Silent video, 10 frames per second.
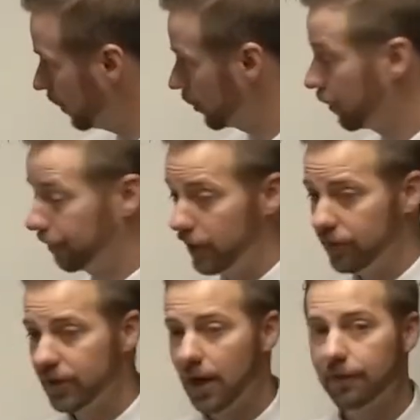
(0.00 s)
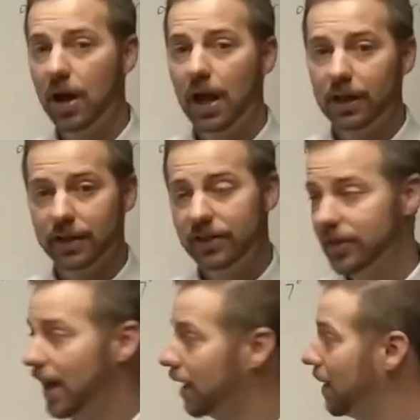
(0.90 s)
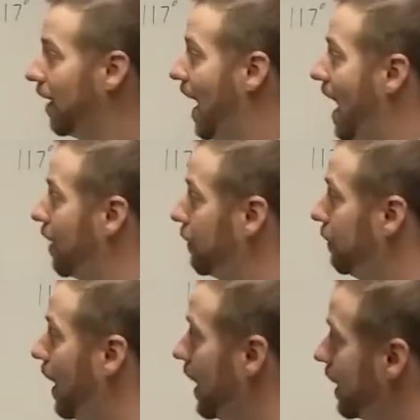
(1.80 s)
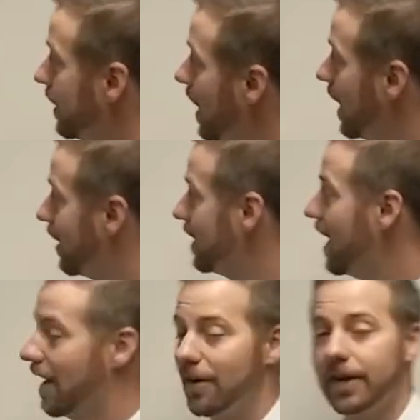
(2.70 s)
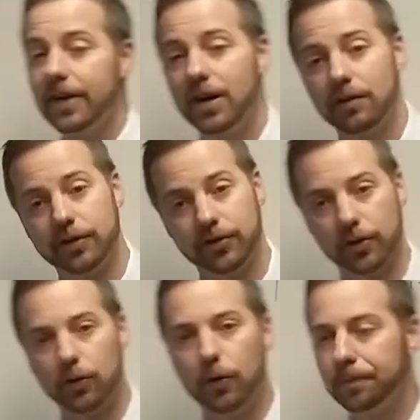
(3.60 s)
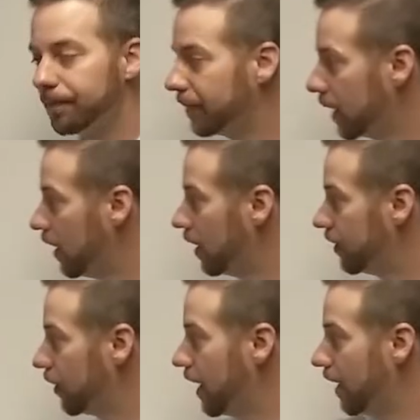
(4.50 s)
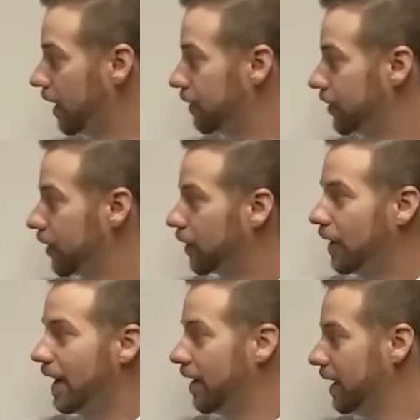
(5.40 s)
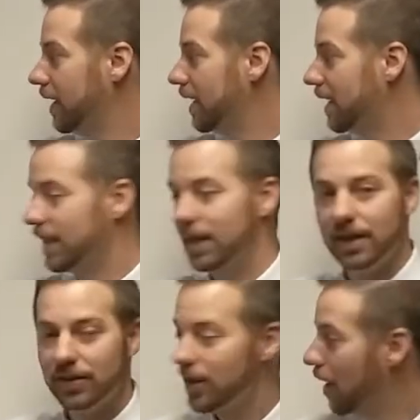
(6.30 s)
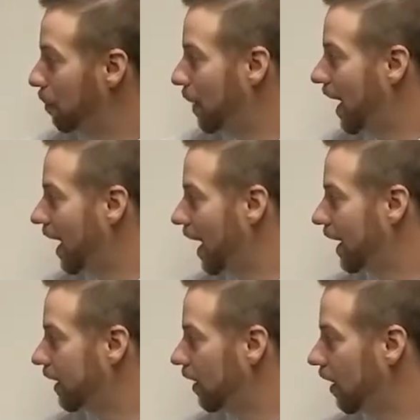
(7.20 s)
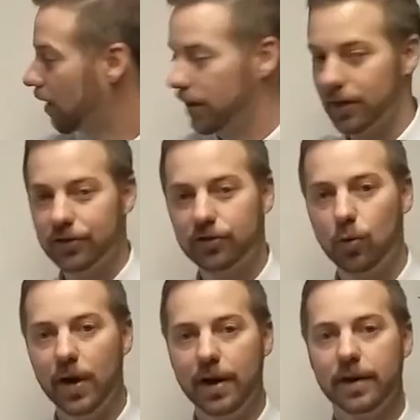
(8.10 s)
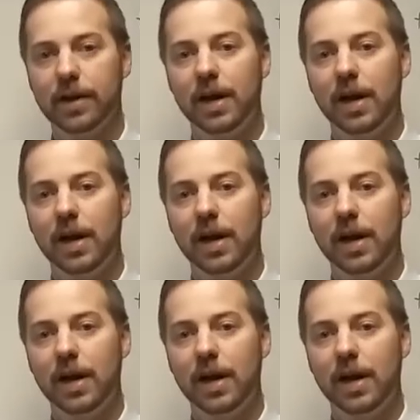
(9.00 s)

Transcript: So first off, let's talk about how to find the area of a circle. So area of a circle, area is pi r squared.